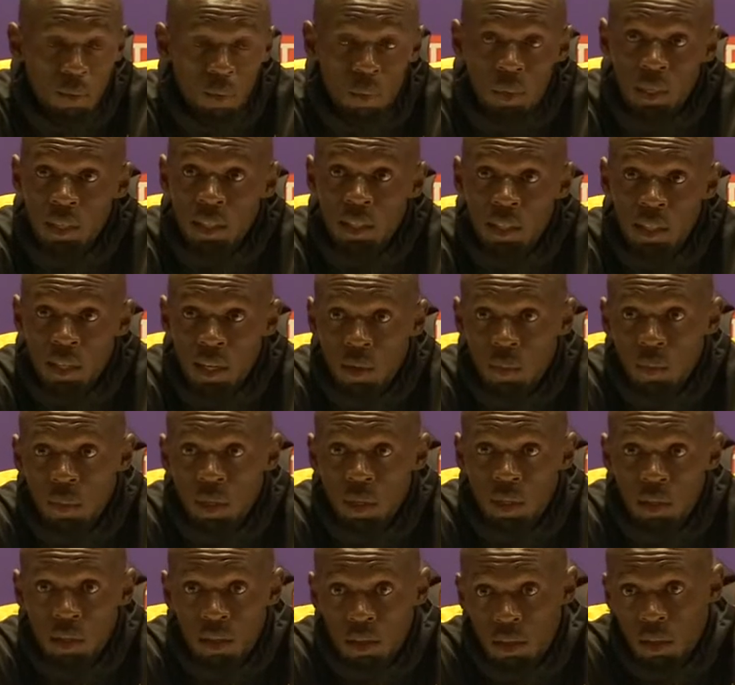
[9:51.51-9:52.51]
wins that
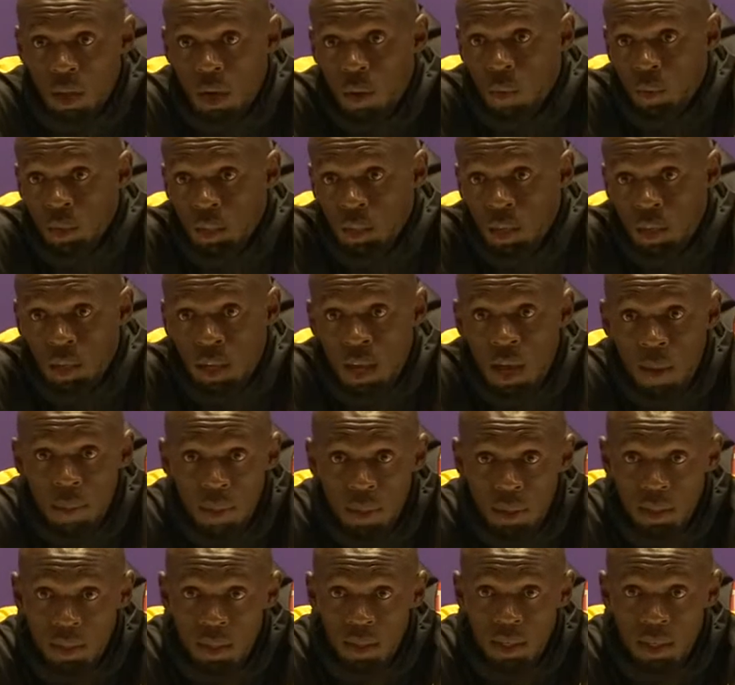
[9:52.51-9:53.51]
we thought was going to
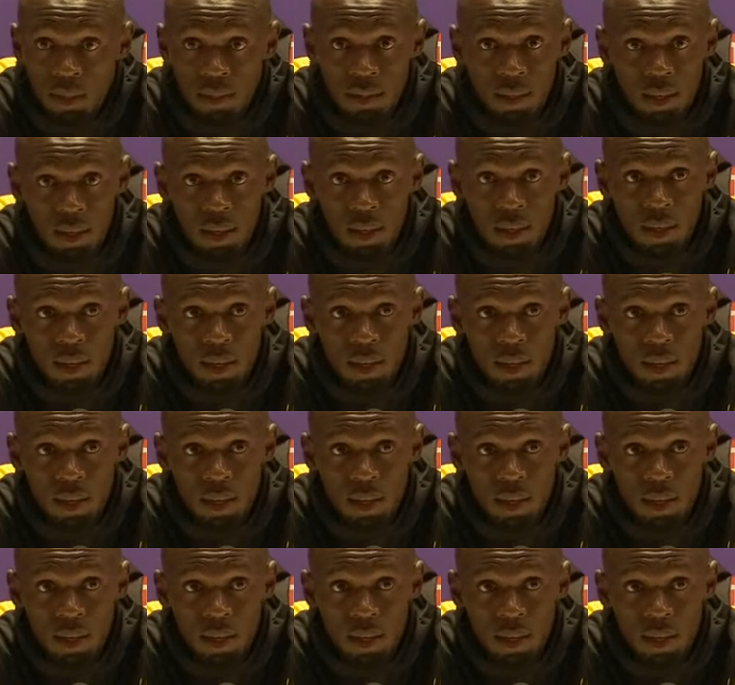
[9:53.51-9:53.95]
happen, and